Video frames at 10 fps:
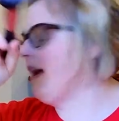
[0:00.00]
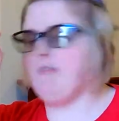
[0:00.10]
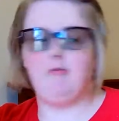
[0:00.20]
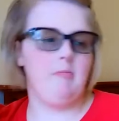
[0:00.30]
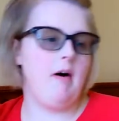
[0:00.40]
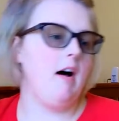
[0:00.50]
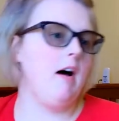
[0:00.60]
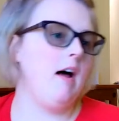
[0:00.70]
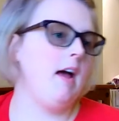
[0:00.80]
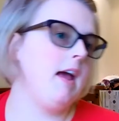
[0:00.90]
of
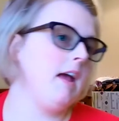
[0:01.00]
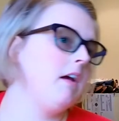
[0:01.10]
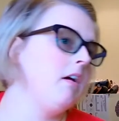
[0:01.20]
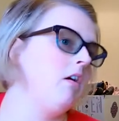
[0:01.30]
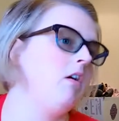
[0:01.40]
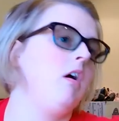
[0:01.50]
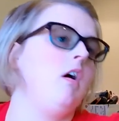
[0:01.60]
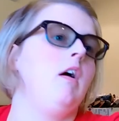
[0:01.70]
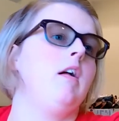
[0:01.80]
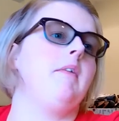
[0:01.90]
my
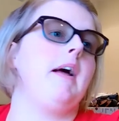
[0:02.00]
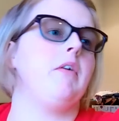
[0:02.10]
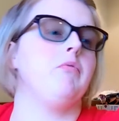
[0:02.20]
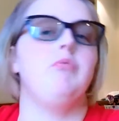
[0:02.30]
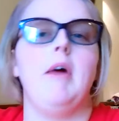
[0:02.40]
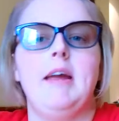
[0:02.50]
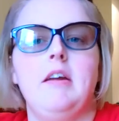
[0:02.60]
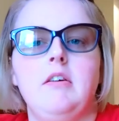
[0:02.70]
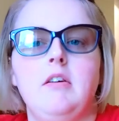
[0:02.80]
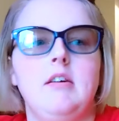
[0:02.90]
like
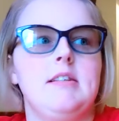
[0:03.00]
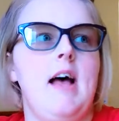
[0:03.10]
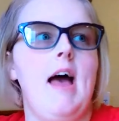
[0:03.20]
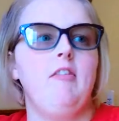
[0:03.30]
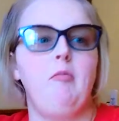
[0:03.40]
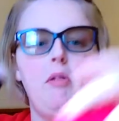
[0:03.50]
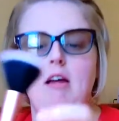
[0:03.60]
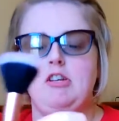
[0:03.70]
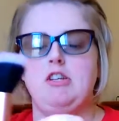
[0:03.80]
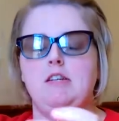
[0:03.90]
regular size
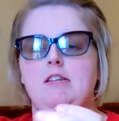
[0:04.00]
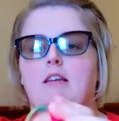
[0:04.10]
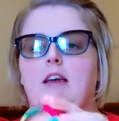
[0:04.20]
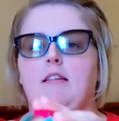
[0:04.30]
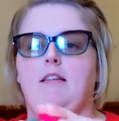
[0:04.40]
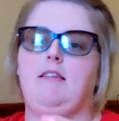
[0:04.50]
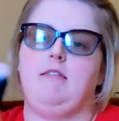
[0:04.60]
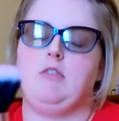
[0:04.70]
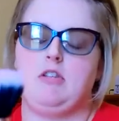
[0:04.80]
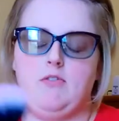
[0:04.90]
blushes, like this,
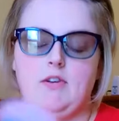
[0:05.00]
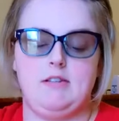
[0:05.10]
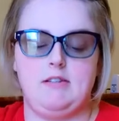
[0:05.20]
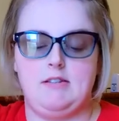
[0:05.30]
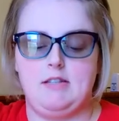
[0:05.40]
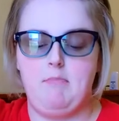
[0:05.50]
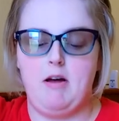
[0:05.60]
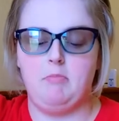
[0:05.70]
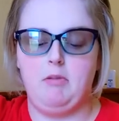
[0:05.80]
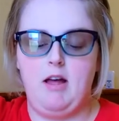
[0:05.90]
just for instance, this
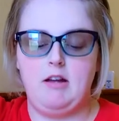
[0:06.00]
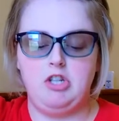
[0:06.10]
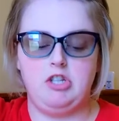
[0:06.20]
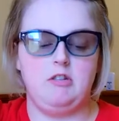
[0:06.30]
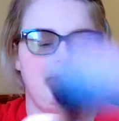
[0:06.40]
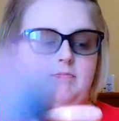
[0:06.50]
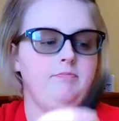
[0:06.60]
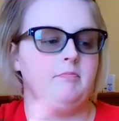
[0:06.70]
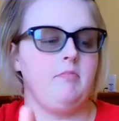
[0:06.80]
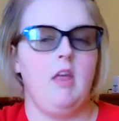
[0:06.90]
butter blush,
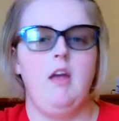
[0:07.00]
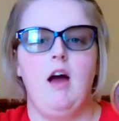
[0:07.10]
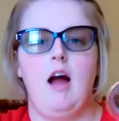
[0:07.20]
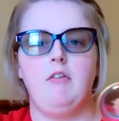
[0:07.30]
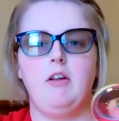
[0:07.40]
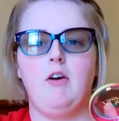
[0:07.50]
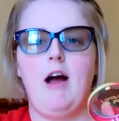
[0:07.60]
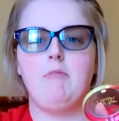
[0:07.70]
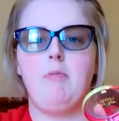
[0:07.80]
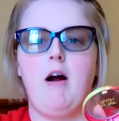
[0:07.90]
I really don't
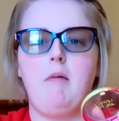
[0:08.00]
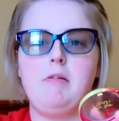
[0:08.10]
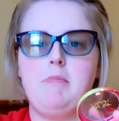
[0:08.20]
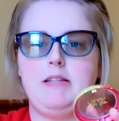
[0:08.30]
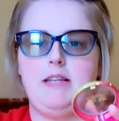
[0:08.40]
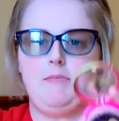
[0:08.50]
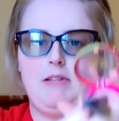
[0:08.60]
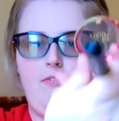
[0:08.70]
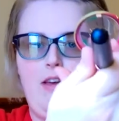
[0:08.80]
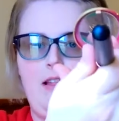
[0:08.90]
have a problem. It seems to
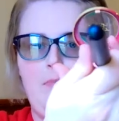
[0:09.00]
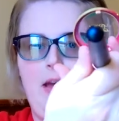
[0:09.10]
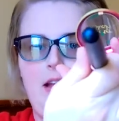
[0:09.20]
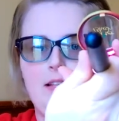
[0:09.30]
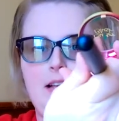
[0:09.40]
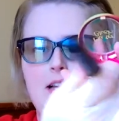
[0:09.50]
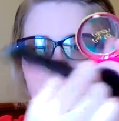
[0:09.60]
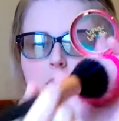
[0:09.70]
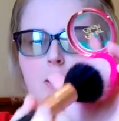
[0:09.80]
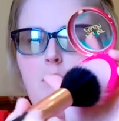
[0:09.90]
fit in the pan size
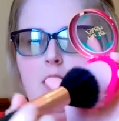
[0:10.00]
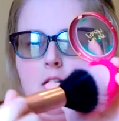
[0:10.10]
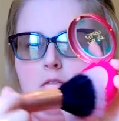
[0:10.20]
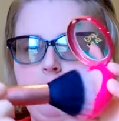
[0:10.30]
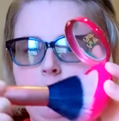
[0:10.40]
pretty well.